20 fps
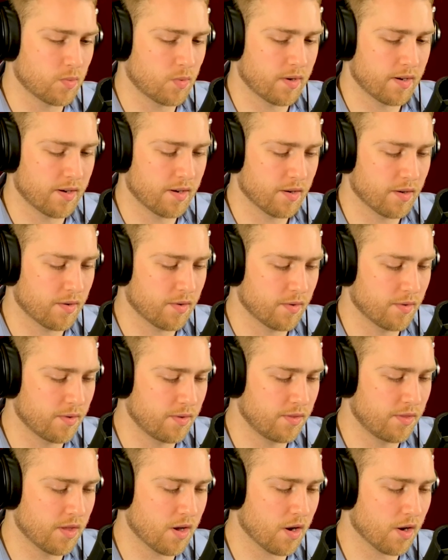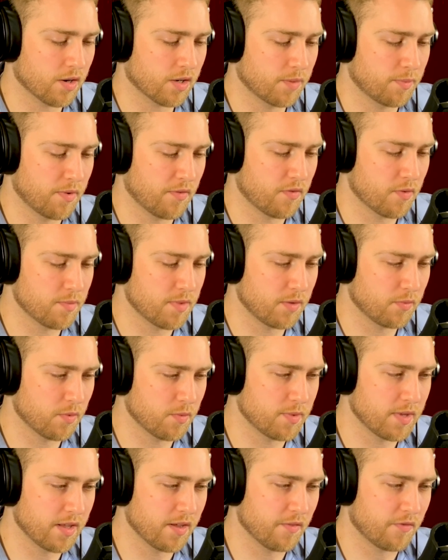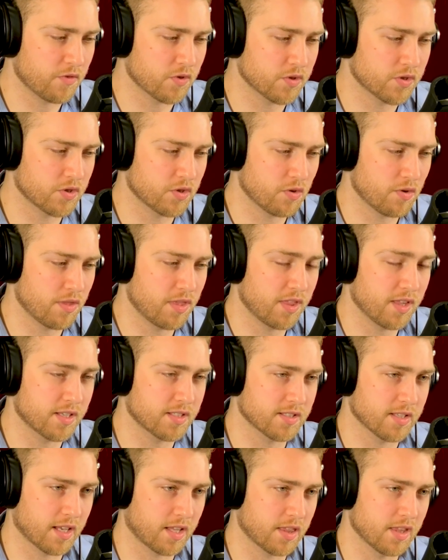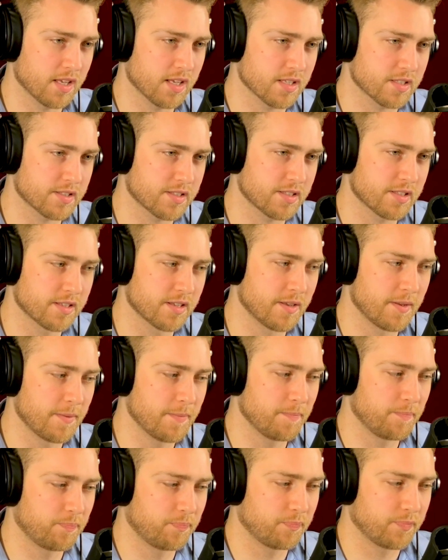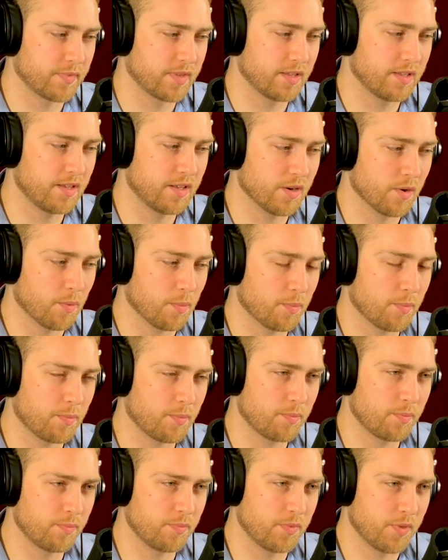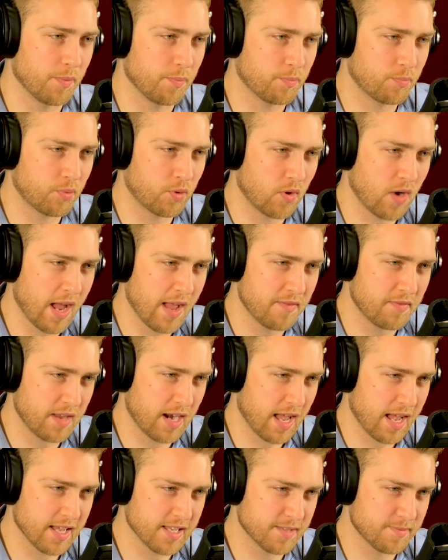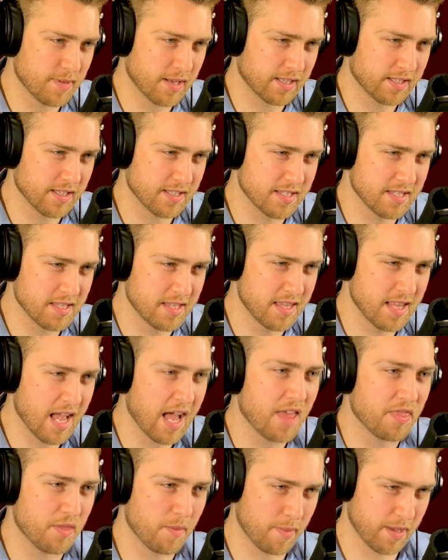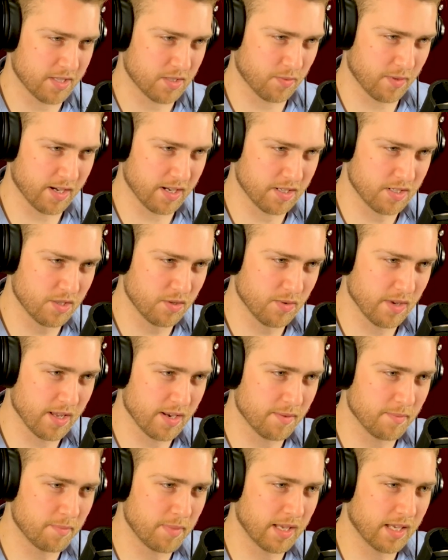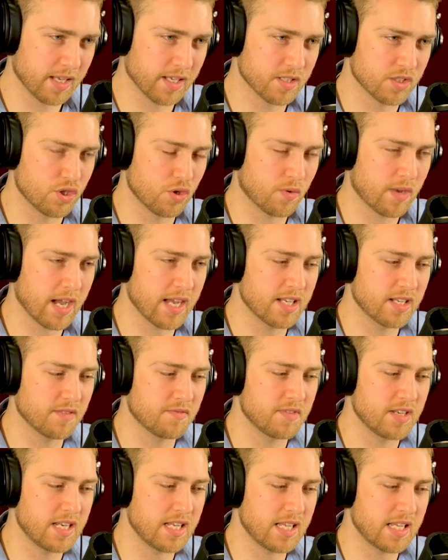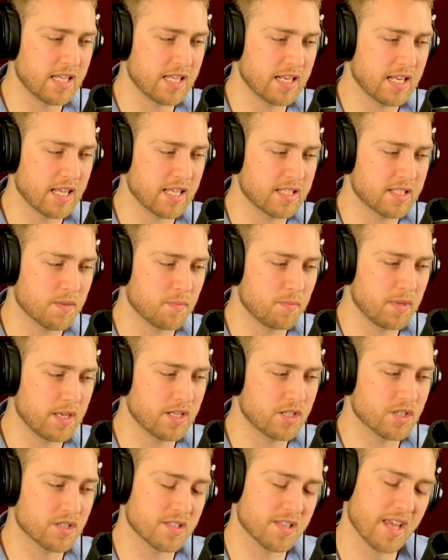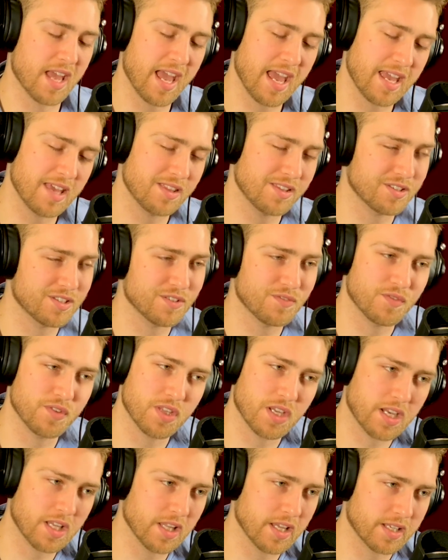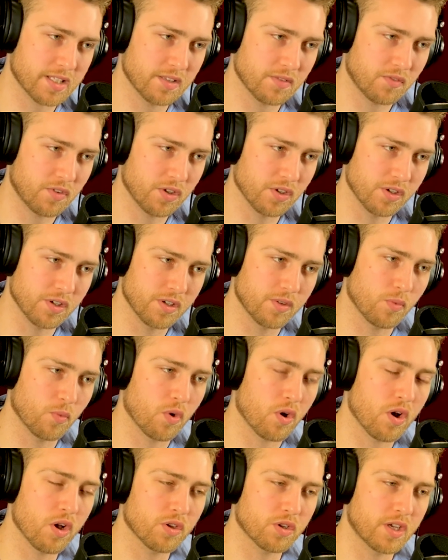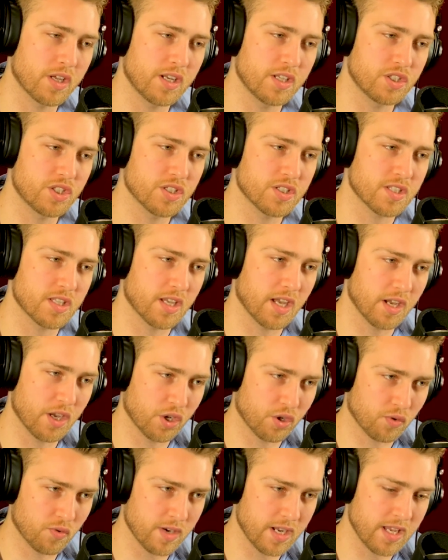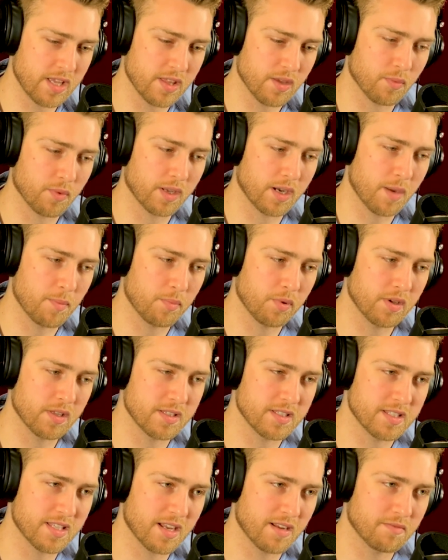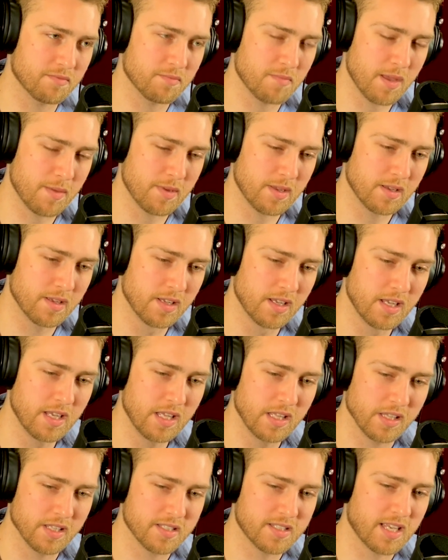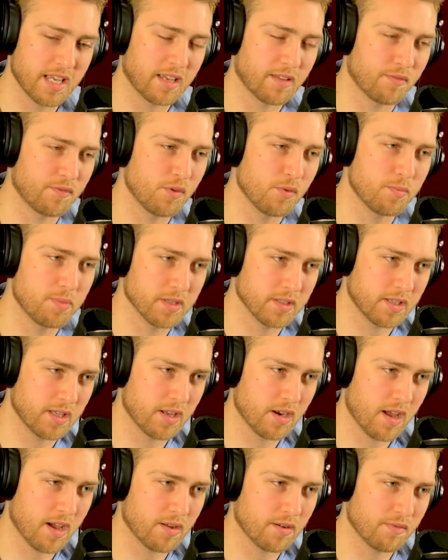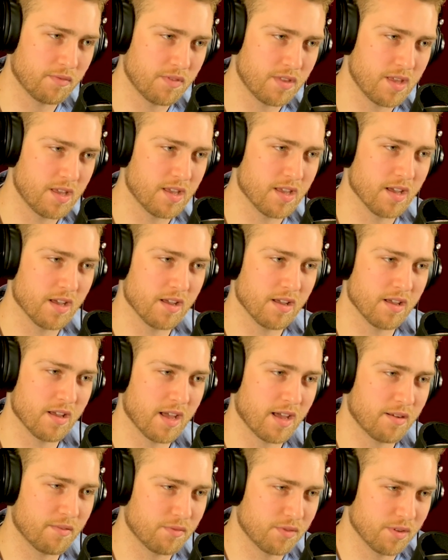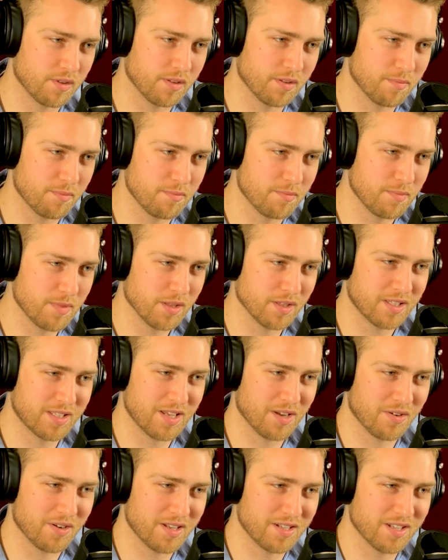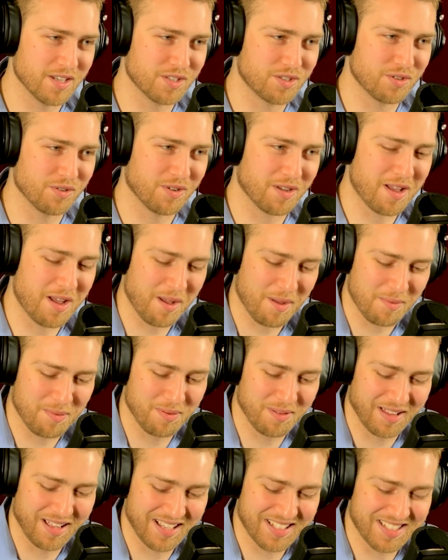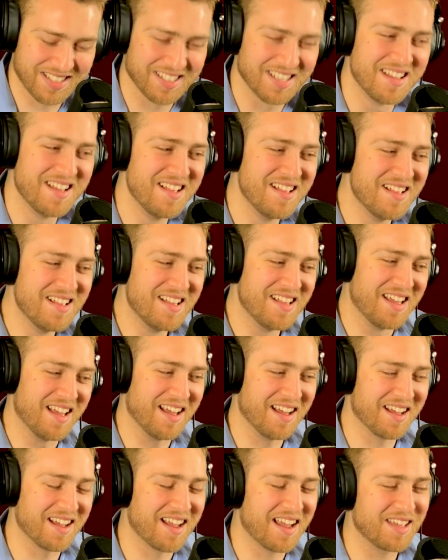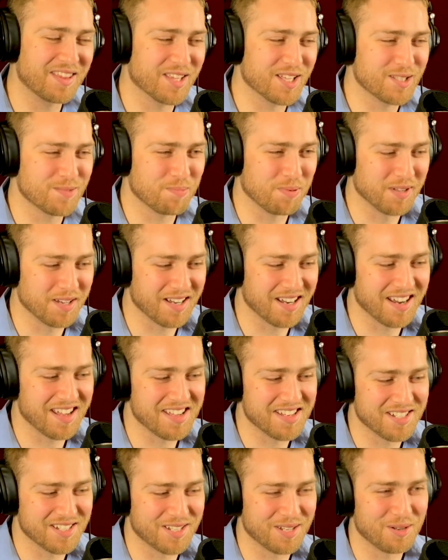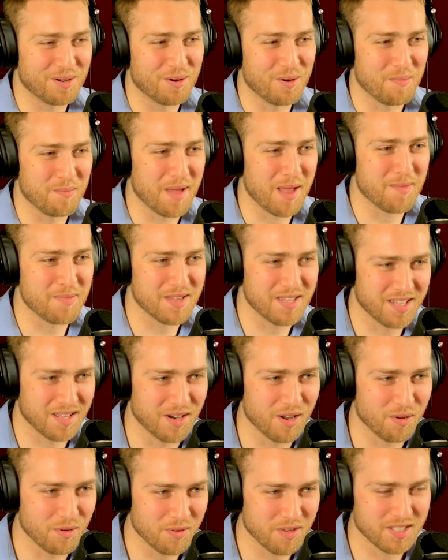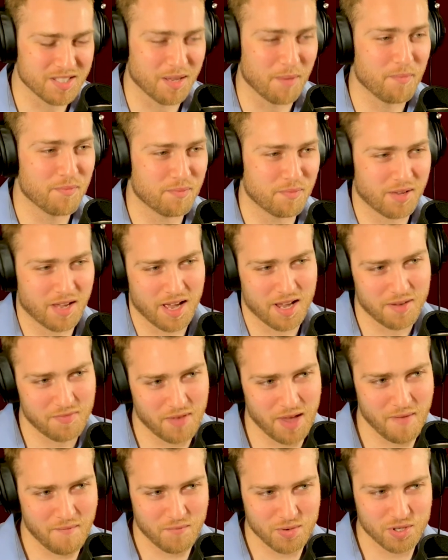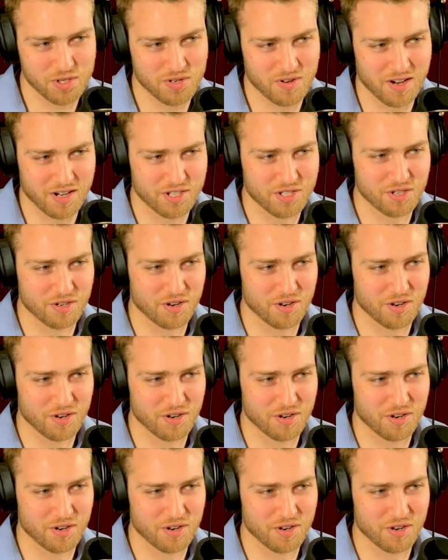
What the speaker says: where the argument for me would be, for certain things like this, you know, the private aspect is not the best way to do it, because you kind of need it to be just a, hey, this is for the collective good. Yeah. We're all going to just agree that we're going to put, instead of maybe let's take a few billion out of the military industrial complex, and let's put it into maybe, you know, some kind of infrastructure.